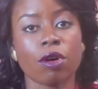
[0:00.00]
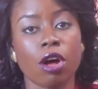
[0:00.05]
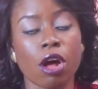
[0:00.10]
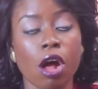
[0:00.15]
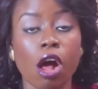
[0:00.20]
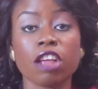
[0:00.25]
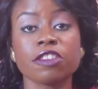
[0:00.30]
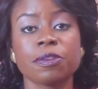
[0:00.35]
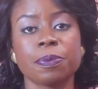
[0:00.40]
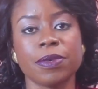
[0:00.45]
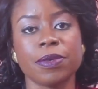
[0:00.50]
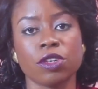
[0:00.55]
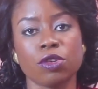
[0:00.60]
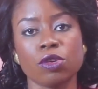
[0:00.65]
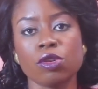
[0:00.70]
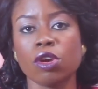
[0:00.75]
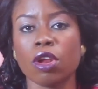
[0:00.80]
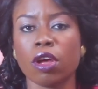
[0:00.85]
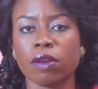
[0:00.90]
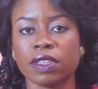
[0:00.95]
a husband
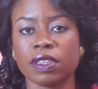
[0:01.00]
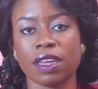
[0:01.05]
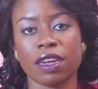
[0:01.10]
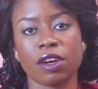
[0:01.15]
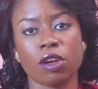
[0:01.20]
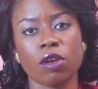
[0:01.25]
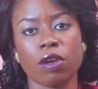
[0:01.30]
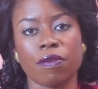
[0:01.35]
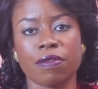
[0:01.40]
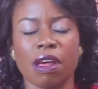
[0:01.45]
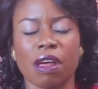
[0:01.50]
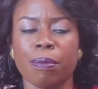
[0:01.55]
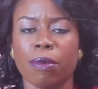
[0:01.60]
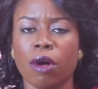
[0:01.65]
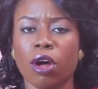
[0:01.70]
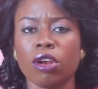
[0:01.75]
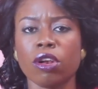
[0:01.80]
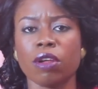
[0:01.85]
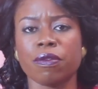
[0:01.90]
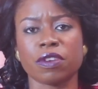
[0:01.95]
who loved her and all of that. But
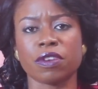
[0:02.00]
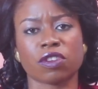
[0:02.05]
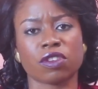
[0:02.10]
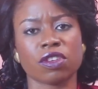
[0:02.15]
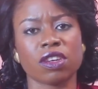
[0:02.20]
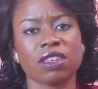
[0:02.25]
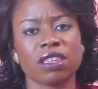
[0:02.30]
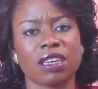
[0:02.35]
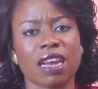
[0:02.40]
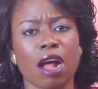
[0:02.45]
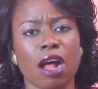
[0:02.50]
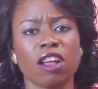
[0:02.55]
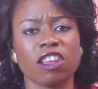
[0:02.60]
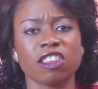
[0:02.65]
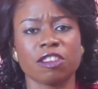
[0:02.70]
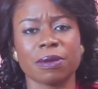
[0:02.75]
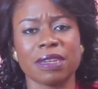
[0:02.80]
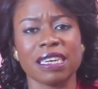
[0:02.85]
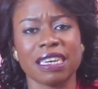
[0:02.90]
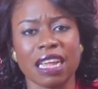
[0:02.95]
all of a sudden, her
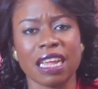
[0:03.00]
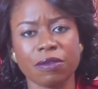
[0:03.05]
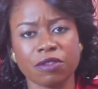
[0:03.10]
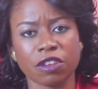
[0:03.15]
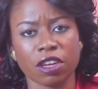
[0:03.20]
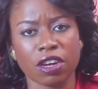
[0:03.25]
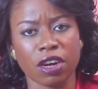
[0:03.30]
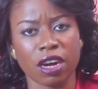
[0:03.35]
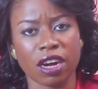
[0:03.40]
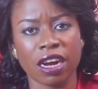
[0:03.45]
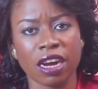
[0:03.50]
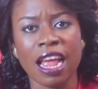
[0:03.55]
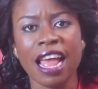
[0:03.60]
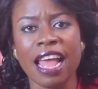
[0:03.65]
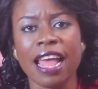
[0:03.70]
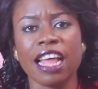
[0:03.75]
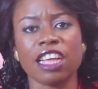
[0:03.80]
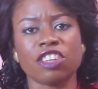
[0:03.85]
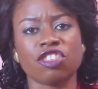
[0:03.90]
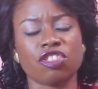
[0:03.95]
husband left her
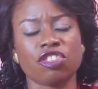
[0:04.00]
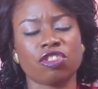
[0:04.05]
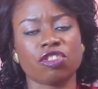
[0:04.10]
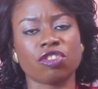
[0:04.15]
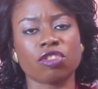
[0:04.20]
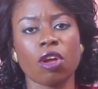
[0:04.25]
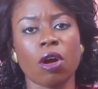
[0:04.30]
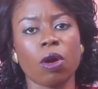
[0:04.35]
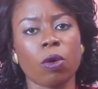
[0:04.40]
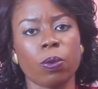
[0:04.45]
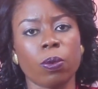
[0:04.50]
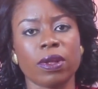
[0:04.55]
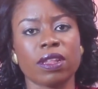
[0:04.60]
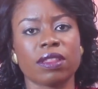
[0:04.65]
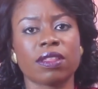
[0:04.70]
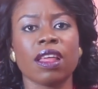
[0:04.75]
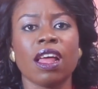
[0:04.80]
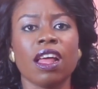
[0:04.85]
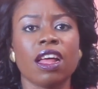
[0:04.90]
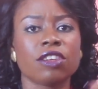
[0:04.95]
and she stuck
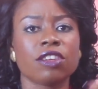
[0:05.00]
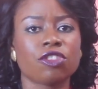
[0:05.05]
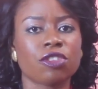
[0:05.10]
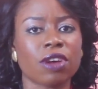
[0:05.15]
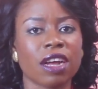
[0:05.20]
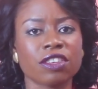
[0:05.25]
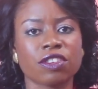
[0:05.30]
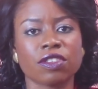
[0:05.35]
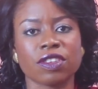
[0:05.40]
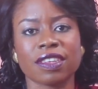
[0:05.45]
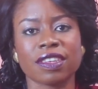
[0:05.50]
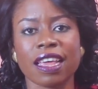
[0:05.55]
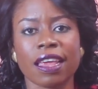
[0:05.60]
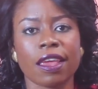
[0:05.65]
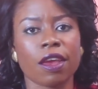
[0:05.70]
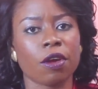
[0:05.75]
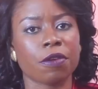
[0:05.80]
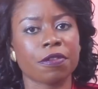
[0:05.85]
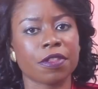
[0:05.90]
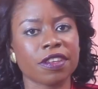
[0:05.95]
with trying to take
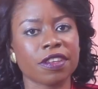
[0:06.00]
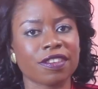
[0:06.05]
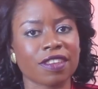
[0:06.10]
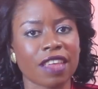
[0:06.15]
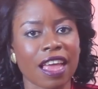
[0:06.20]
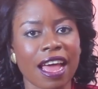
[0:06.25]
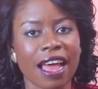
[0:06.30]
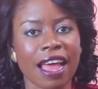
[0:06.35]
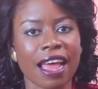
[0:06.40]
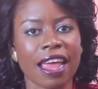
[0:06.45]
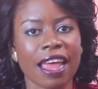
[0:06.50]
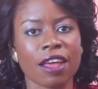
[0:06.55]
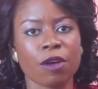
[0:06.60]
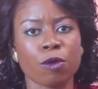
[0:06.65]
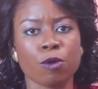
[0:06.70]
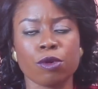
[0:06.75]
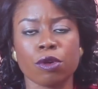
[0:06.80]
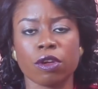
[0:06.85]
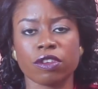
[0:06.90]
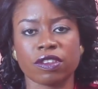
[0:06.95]
care of this guy
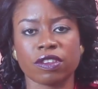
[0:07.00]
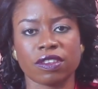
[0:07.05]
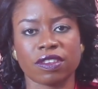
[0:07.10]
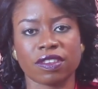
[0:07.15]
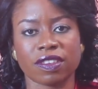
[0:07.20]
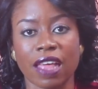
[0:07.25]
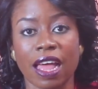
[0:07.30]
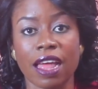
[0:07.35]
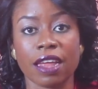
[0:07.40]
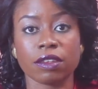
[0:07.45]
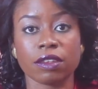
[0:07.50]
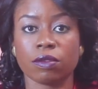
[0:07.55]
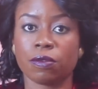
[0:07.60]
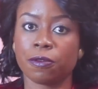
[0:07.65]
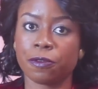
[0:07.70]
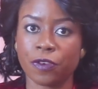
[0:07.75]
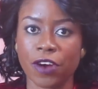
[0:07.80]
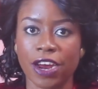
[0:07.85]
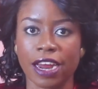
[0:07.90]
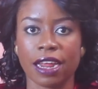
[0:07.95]
who lost his sight,
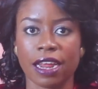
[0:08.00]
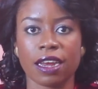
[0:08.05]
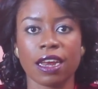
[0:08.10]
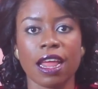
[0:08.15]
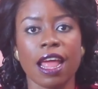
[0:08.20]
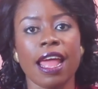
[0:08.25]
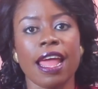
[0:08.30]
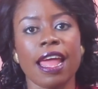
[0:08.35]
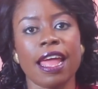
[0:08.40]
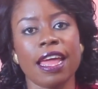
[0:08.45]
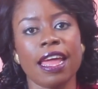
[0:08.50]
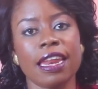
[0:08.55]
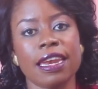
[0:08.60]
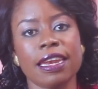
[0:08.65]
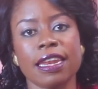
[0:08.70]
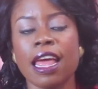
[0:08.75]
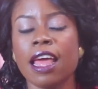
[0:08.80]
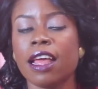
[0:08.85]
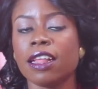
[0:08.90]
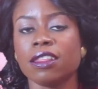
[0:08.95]
Fred,
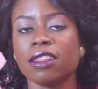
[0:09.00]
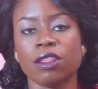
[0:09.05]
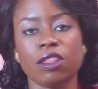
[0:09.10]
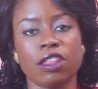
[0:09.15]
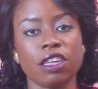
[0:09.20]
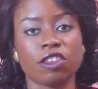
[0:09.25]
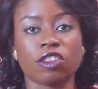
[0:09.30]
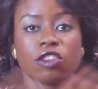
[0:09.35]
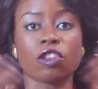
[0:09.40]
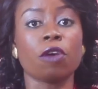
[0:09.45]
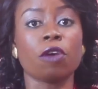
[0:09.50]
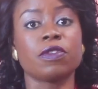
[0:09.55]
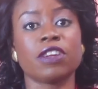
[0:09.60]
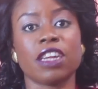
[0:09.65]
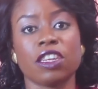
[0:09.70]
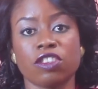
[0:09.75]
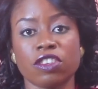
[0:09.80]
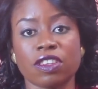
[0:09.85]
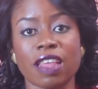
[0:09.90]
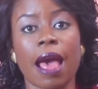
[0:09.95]
and the stuff
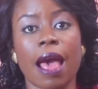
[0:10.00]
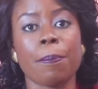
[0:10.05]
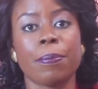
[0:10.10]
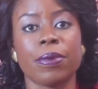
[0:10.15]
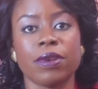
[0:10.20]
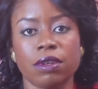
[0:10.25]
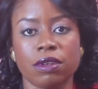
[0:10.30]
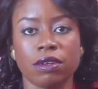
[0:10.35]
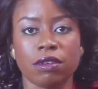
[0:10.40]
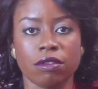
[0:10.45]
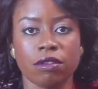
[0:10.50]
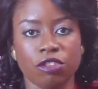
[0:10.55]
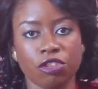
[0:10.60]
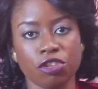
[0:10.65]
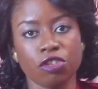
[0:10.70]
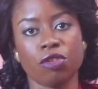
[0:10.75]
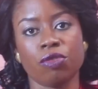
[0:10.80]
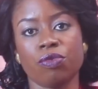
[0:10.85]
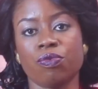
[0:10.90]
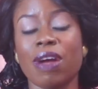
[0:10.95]
that just happened,
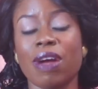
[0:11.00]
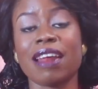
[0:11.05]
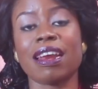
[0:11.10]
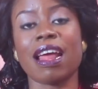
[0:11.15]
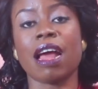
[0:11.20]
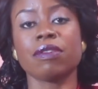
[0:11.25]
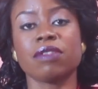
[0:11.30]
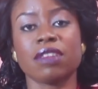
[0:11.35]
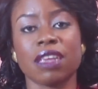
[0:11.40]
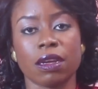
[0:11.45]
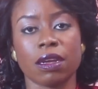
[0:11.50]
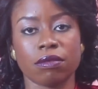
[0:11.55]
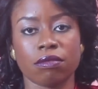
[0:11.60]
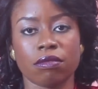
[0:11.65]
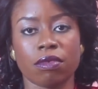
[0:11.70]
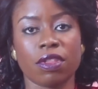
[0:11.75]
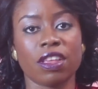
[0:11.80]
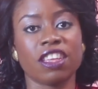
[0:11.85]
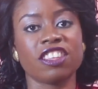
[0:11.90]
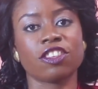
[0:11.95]
you know, right after
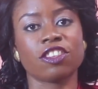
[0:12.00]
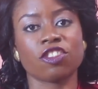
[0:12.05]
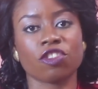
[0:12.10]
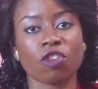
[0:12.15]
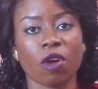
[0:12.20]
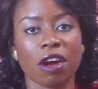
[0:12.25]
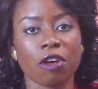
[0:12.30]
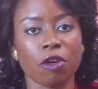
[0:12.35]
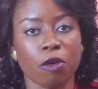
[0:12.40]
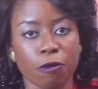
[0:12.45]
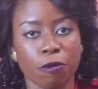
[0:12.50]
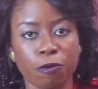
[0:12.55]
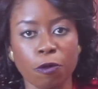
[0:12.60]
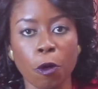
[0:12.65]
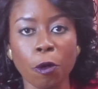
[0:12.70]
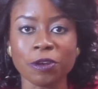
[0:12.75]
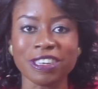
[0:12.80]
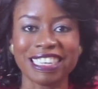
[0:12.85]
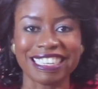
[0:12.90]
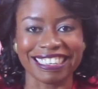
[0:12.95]
things start
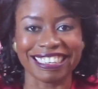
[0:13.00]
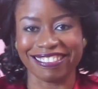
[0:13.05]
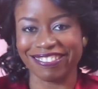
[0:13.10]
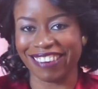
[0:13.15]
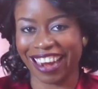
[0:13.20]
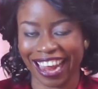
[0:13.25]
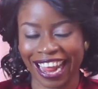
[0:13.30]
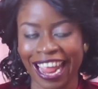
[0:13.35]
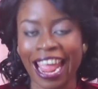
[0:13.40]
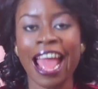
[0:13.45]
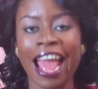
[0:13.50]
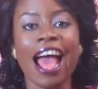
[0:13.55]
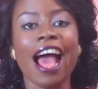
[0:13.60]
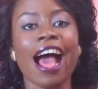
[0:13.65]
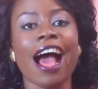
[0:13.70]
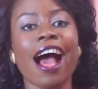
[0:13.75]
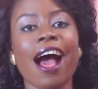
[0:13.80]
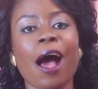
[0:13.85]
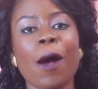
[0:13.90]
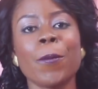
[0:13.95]
unfolding, right?
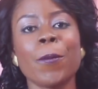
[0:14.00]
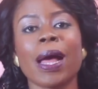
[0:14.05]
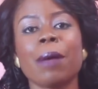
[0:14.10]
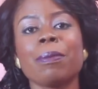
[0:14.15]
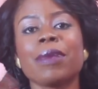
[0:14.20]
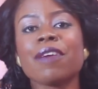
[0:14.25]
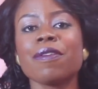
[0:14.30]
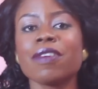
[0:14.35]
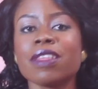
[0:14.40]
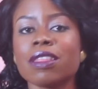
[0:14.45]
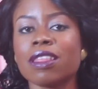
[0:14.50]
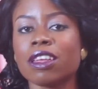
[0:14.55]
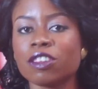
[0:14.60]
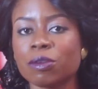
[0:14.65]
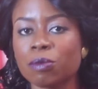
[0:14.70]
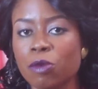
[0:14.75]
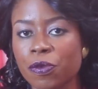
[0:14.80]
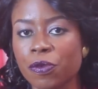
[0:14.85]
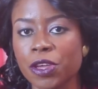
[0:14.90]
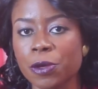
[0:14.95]
I'm giving
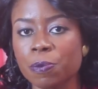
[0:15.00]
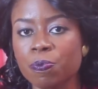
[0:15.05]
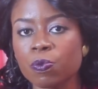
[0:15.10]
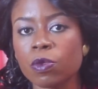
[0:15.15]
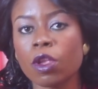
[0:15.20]
this movie